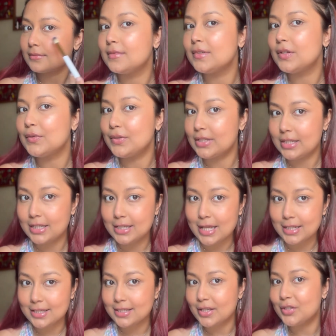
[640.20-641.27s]
Do you see?
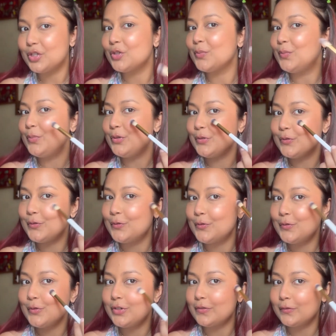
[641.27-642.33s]
That's such a
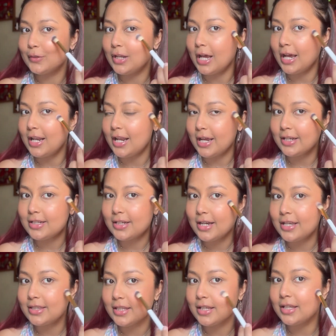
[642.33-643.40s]
beautiful highlighter.
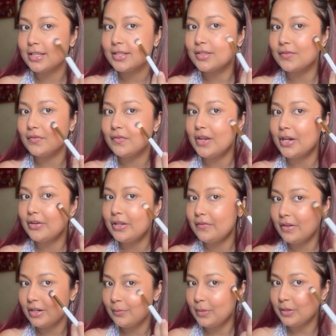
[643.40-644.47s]
I think it's very,
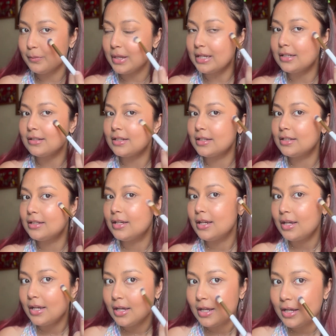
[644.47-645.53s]
very pigmented.
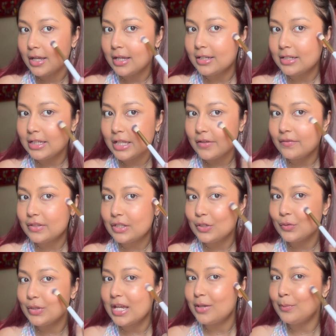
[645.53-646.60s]
It gives
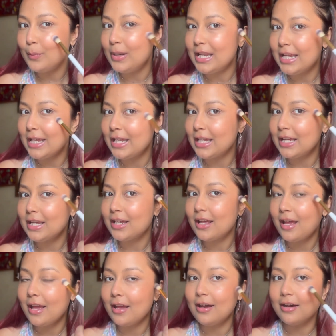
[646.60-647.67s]
you that bling.
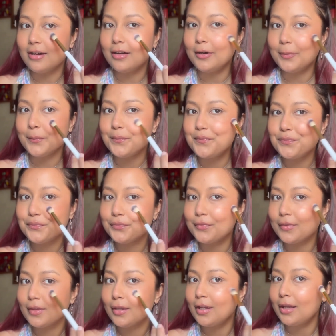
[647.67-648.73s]

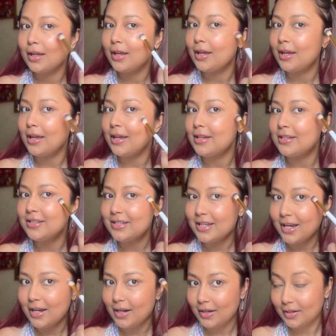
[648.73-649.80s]
And
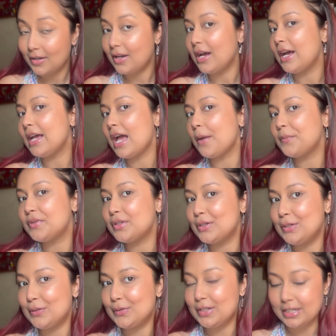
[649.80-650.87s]
yeah, I
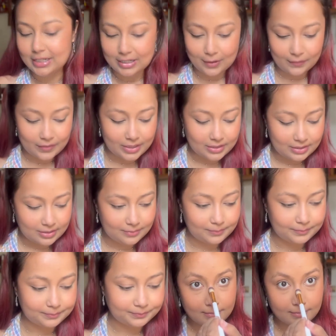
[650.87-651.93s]
absolutely love it.
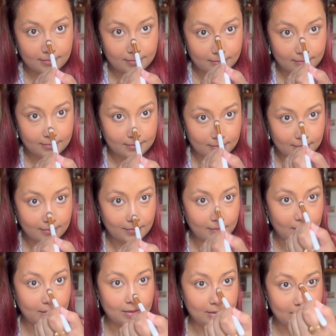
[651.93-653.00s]

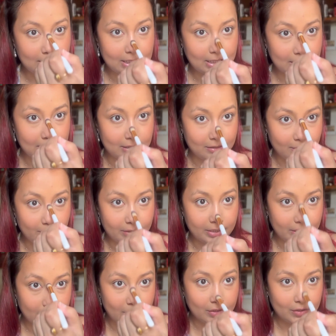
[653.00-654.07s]
Take a little bit
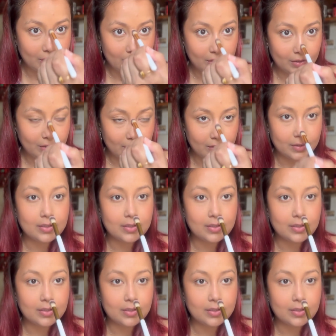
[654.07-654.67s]
here